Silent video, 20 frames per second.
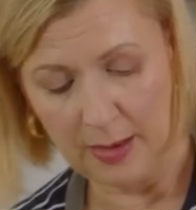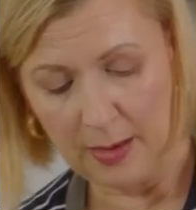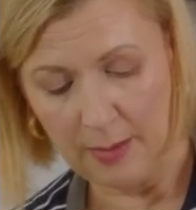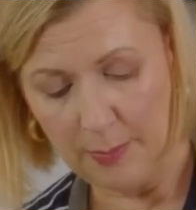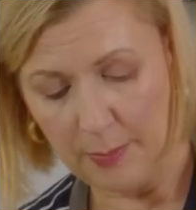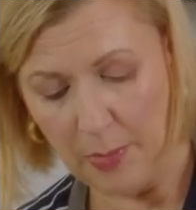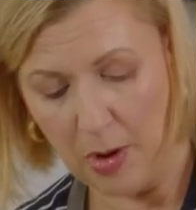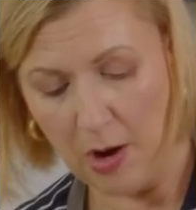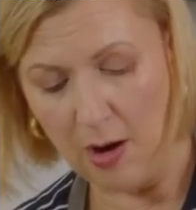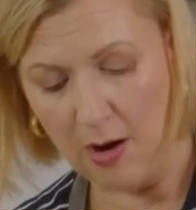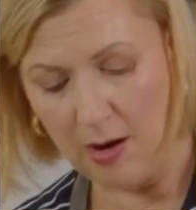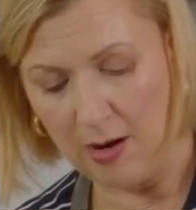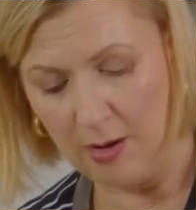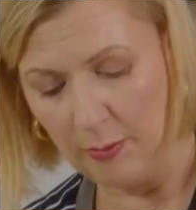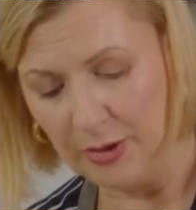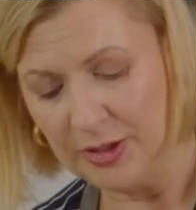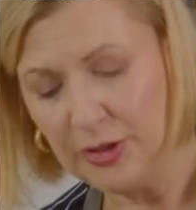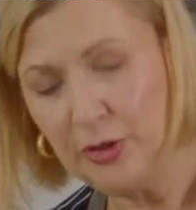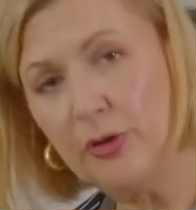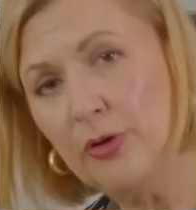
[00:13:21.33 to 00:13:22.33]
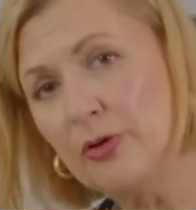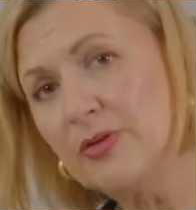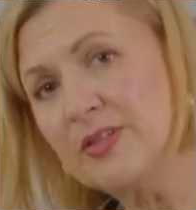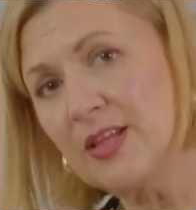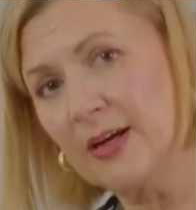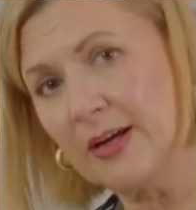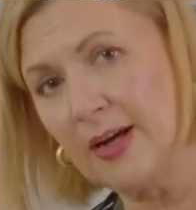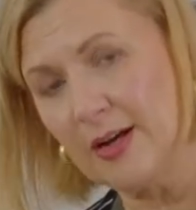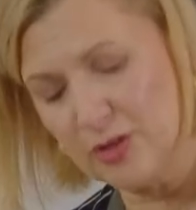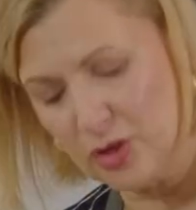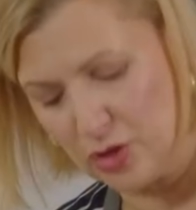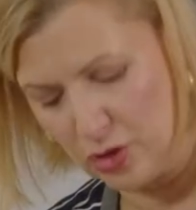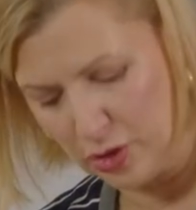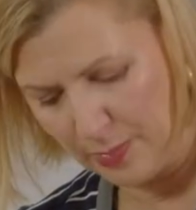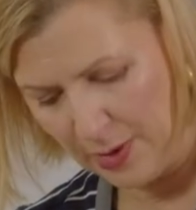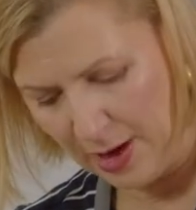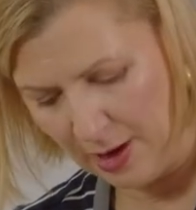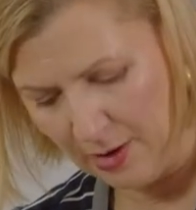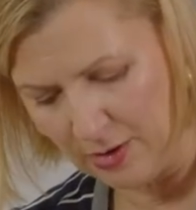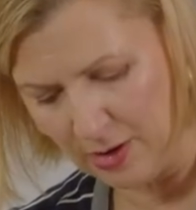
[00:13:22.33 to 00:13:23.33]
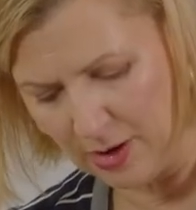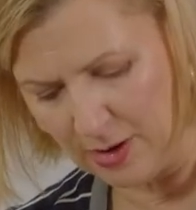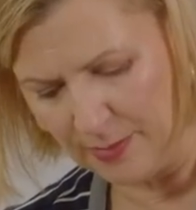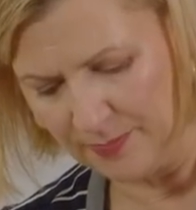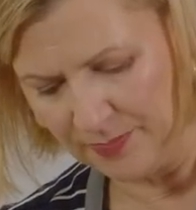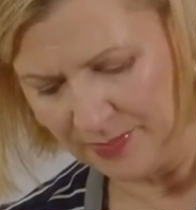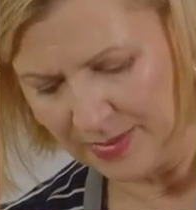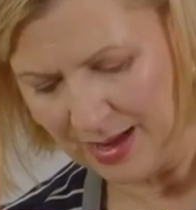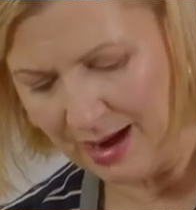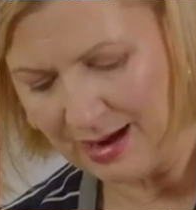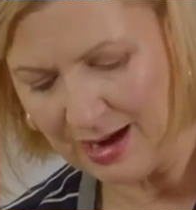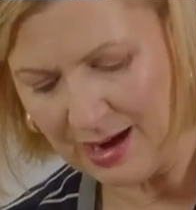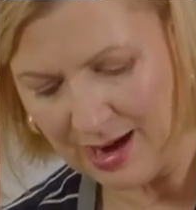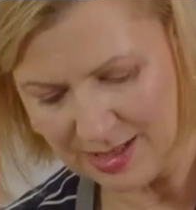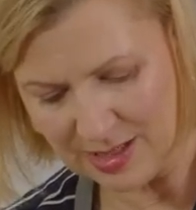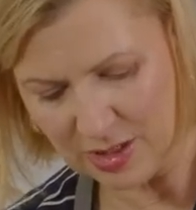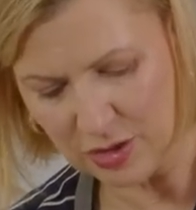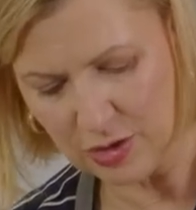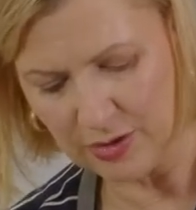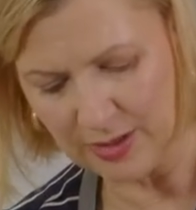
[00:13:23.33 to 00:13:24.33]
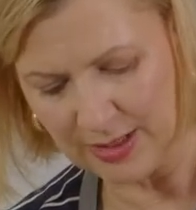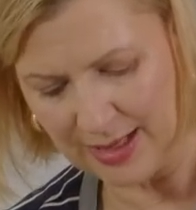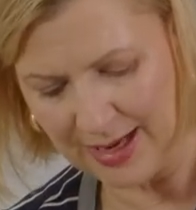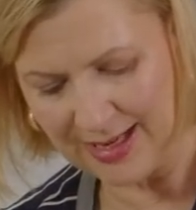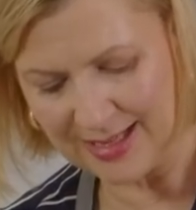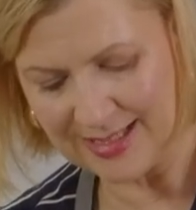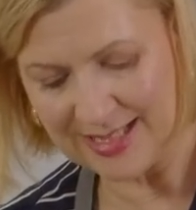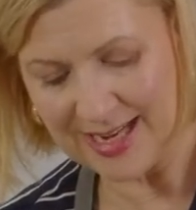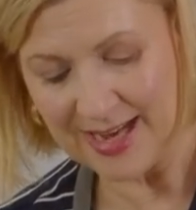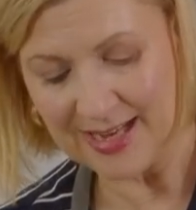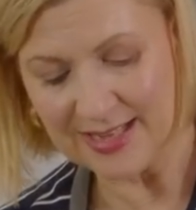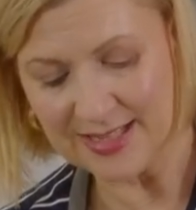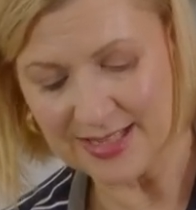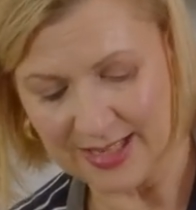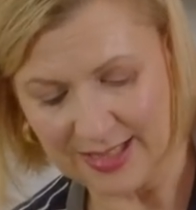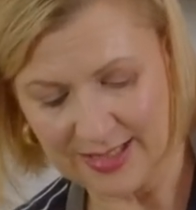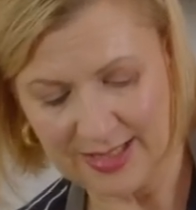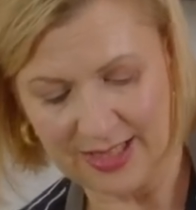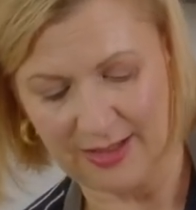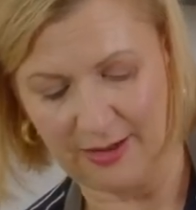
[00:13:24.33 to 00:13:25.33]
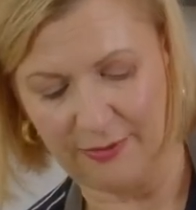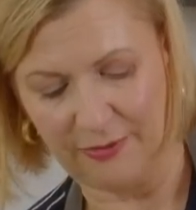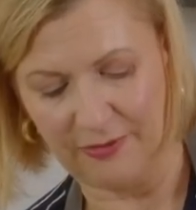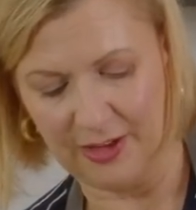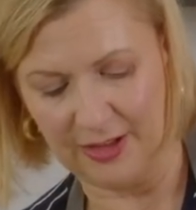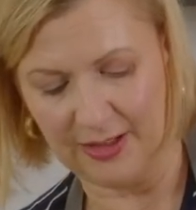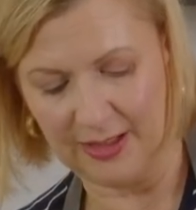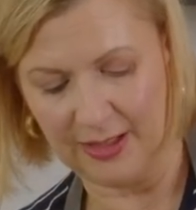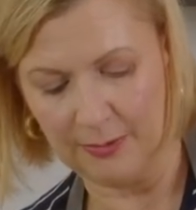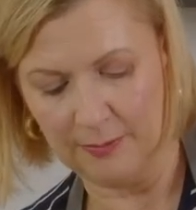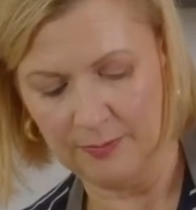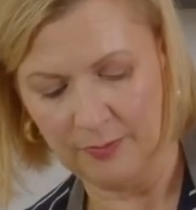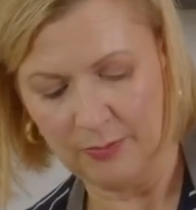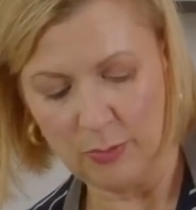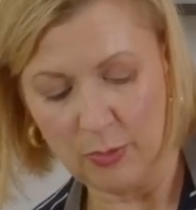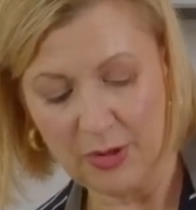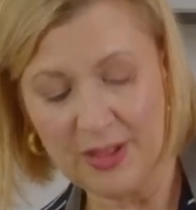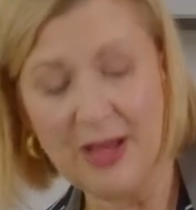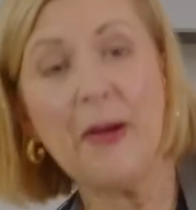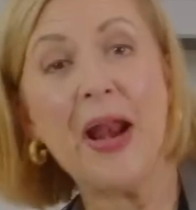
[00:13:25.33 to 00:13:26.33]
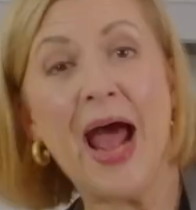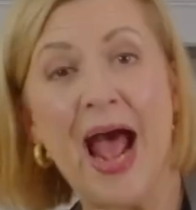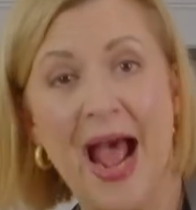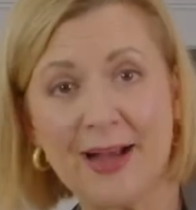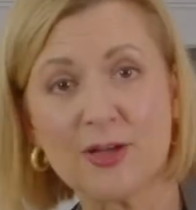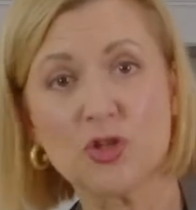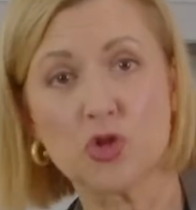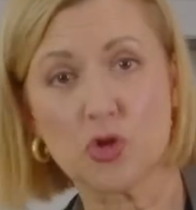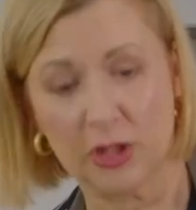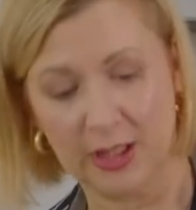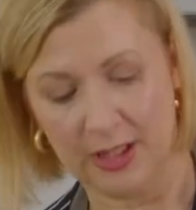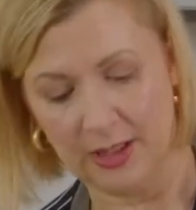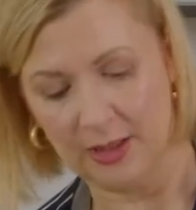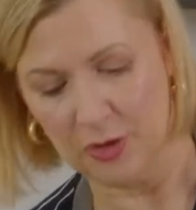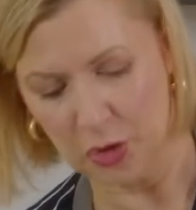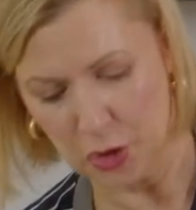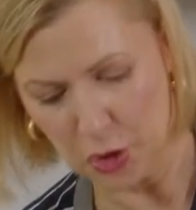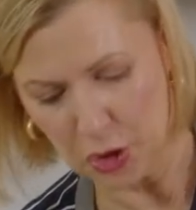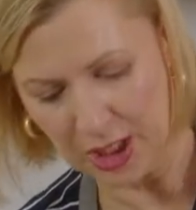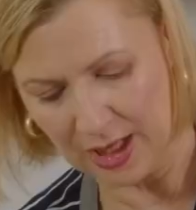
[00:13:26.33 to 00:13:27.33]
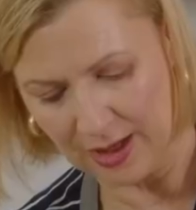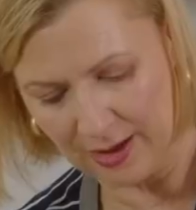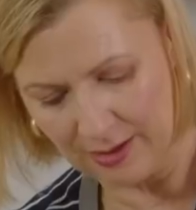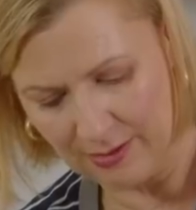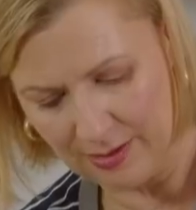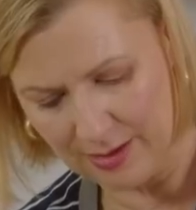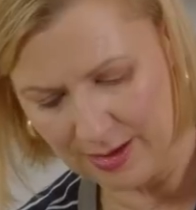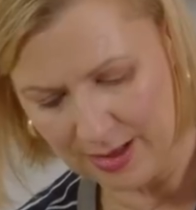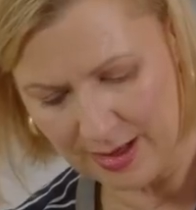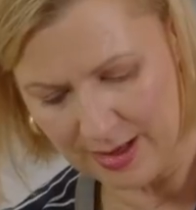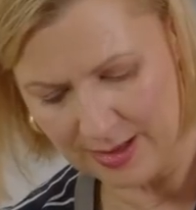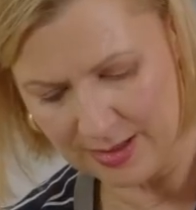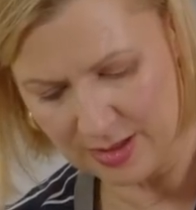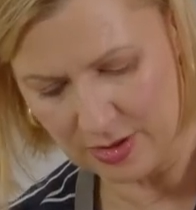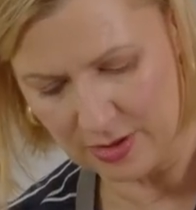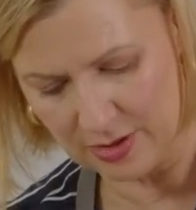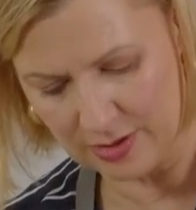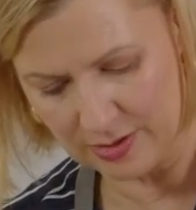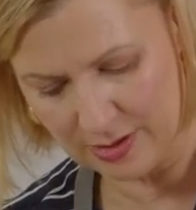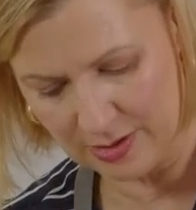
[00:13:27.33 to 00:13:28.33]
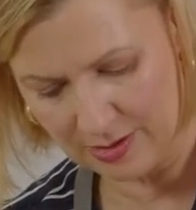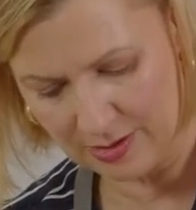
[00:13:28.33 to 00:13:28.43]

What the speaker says: bar, when you use the custard powder, a custard-like tasting to the filling without actually cooking a custard.